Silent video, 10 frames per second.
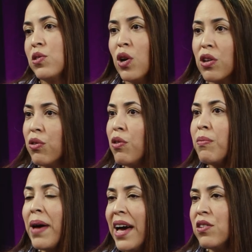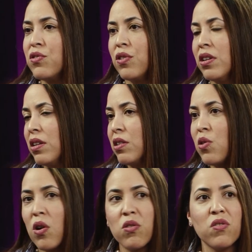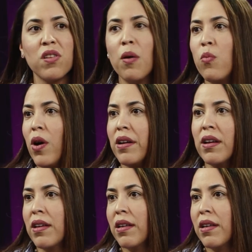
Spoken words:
Talk to your manager. Talk to someone